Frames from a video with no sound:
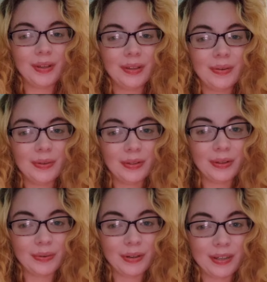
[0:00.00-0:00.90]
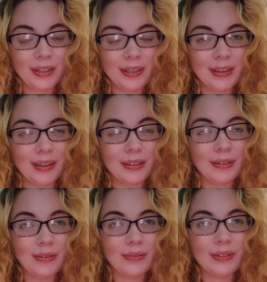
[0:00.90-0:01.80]
Hello, hello, honey. And
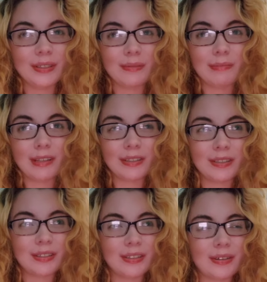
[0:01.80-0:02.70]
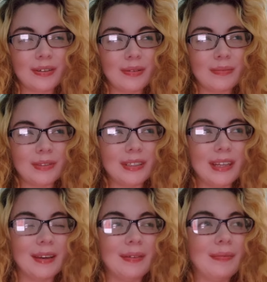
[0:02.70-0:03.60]
you know, this message um,
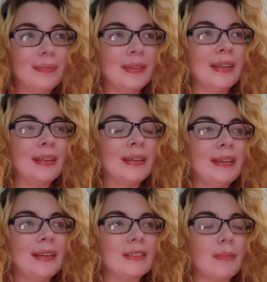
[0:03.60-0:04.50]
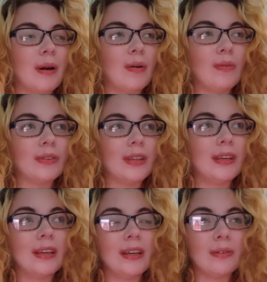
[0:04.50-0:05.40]
today is about
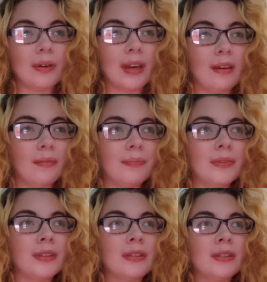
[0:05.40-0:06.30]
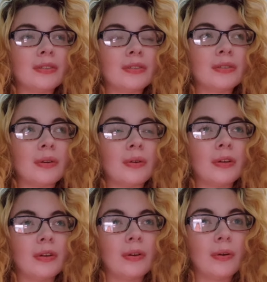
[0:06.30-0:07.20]
overthinking, okay? So,
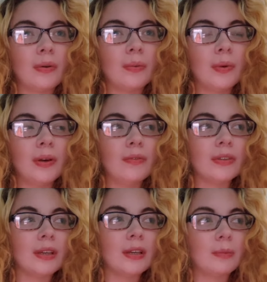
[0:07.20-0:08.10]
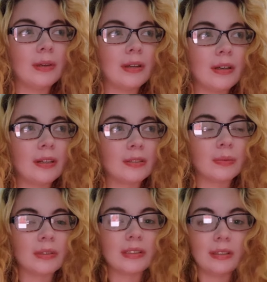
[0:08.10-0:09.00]
you know, we overthink because
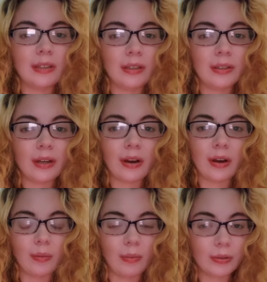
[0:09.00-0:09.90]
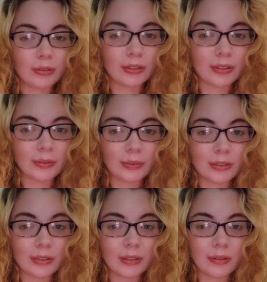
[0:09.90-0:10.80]
we're still healing our emotions. We're
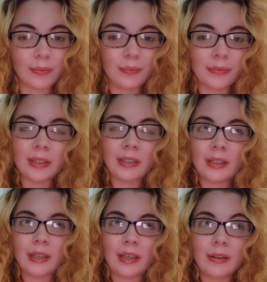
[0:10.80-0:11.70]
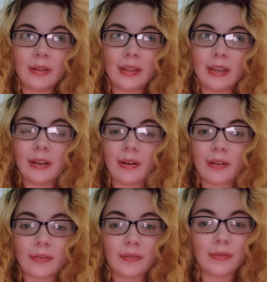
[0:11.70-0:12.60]
still healing
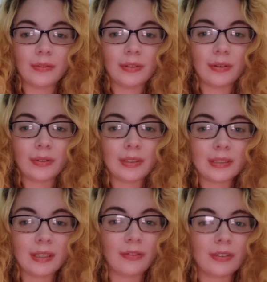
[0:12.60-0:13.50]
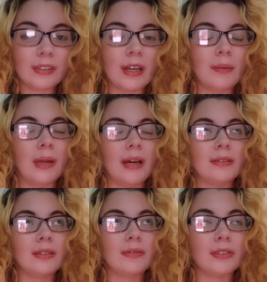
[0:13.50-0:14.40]
all of, you know, these different
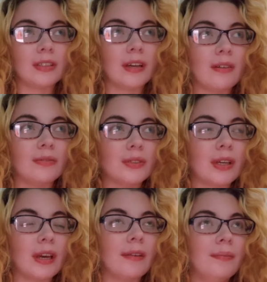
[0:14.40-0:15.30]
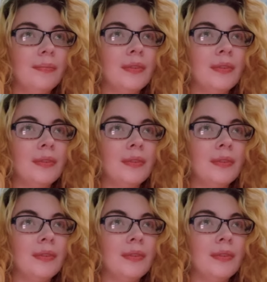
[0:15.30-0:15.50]
timelines of ourselves, okay?